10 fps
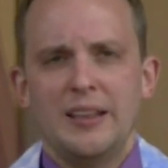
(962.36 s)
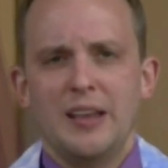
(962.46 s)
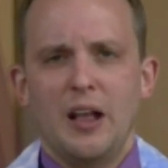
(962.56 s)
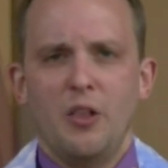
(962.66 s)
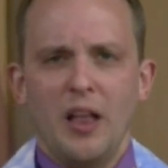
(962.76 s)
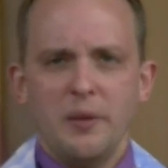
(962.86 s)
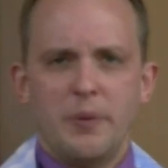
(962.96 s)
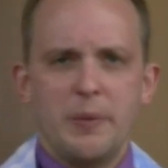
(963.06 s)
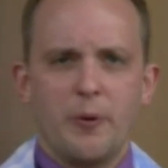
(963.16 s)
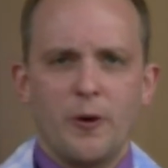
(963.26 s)
And a
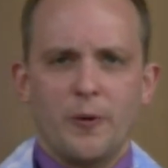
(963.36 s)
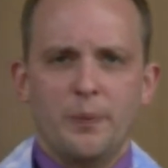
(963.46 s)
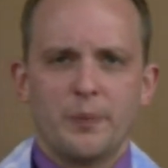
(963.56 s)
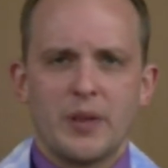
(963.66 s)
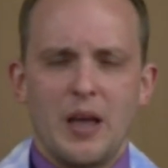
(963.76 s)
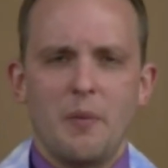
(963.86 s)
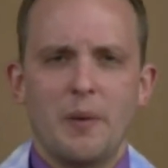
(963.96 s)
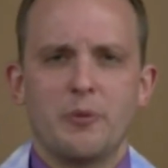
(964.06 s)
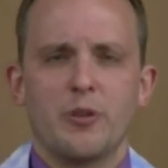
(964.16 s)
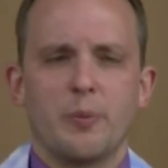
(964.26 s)
lot of people
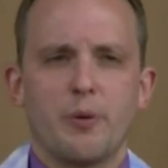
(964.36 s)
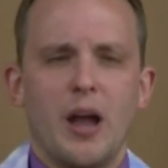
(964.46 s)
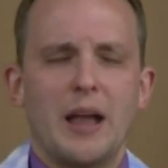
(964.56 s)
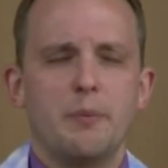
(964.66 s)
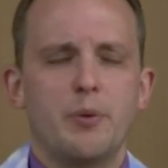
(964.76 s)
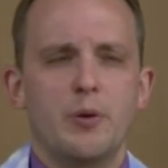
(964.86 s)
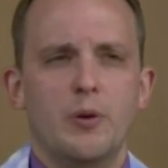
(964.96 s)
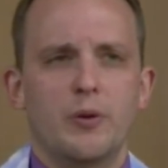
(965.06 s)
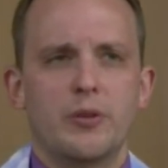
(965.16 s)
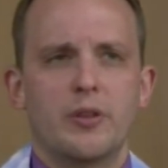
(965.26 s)
come up to the Pride
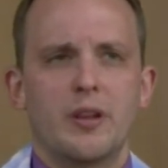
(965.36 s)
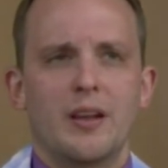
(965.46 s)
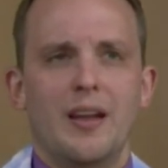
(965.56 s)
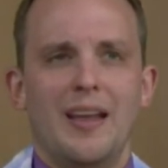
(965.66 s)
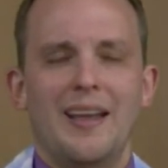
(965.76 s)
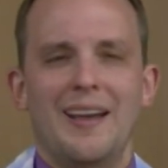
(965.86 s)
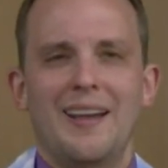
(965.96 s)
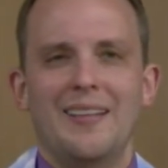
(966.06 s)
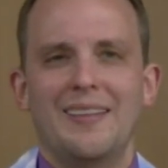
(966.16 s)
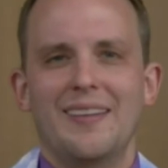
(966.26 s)
booth
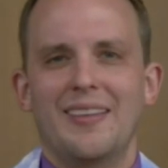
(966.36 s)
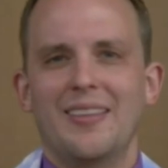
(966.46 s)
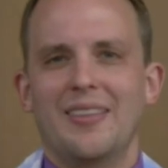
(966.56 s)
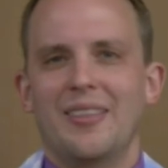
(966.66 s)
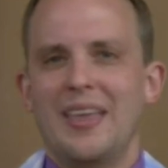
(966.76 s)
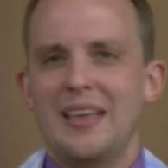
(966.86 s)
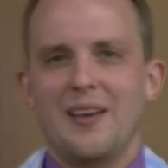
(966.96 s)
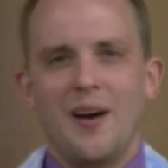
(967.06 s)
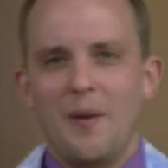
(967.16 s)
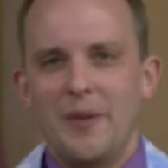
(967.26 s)
and
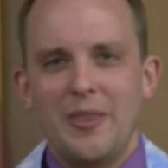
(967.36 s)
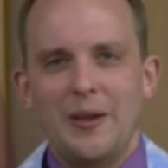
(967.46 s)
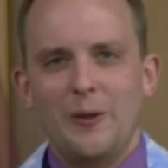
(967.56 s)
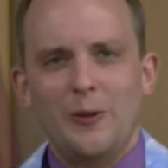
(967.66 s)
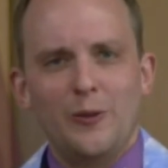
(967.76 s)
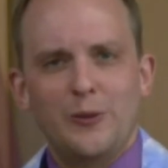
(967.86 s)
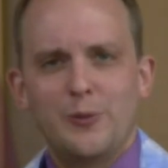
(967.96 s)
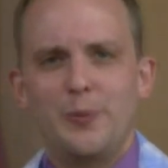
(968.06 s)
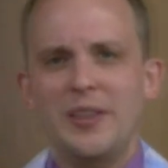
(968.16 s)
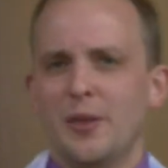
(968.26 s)
they come and they'll
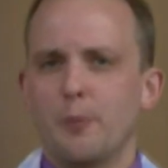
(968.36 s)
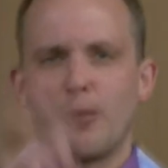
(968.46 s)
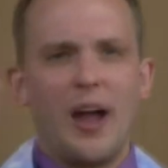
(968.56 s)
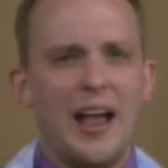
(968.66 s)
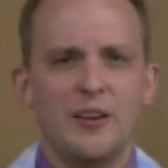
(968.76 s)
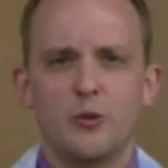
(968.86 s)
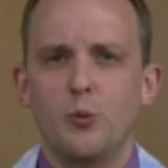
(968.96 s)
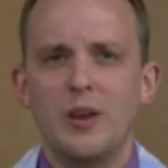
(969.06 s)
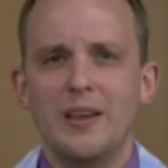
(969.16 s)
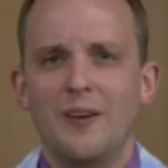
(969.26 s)
spin the
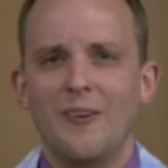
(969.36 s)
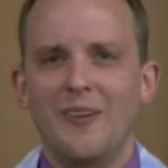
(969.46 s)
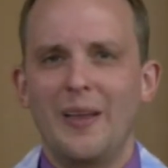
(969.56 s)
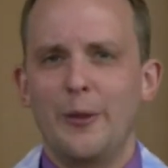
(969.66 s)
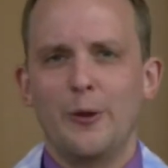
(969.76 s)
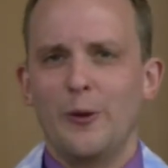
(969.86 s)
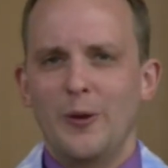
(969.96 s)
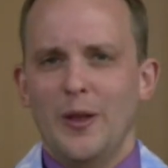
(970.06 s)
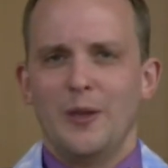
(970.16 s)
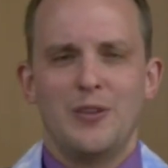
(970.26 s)
prize wheel and
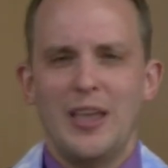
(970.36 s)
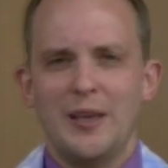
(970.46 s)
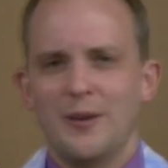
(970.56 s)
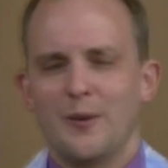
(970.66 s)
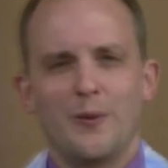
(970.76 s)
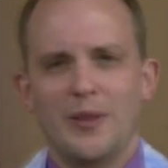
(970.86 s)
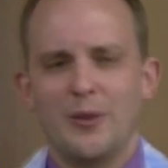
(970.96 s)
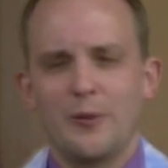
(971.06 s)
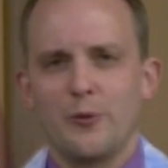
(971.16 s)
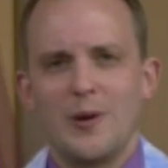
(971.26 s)
they'll take
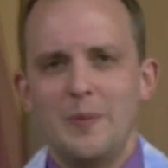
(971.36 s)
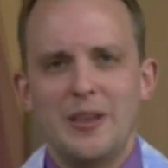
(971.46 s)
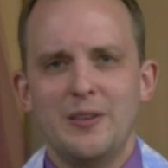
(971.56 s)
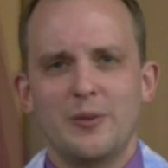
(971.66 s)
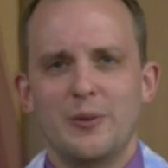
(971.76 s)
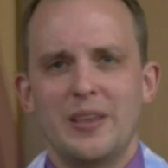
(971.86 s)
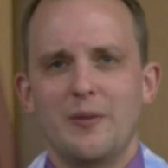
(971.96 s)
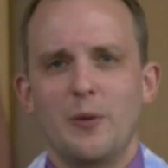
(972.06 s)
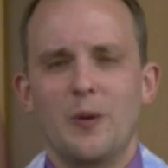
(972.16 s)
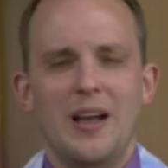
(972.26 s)
one of the freebies we
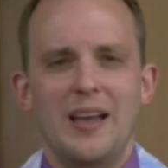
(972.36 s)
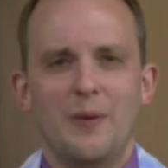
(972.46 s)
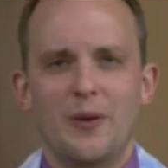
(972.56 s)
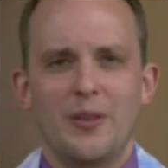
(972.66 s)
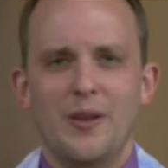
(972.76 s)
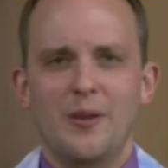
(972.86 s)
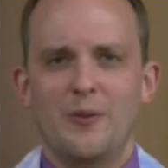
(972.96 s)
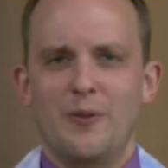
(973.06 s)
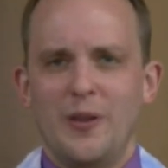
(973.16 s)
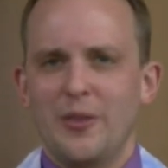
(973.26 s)
give away, one of
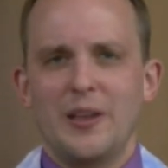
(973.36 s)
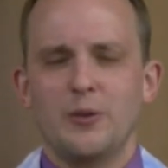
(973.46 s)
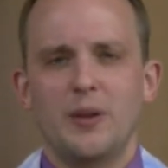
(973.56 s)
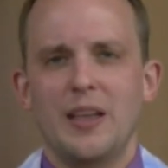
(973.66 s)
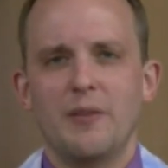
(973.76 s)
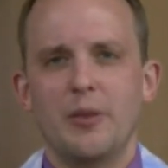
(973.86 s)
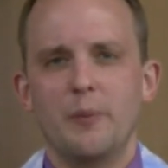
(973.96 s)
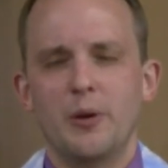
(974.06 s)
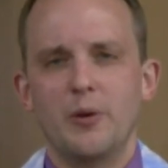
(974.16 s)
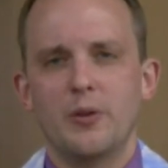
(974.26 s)
the fun things we have
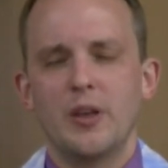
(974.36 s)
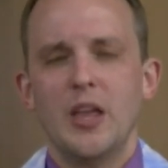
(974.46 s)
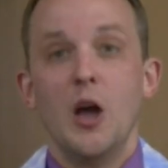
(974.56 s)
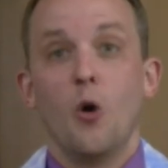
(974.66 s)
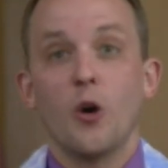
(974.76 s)
at the booth.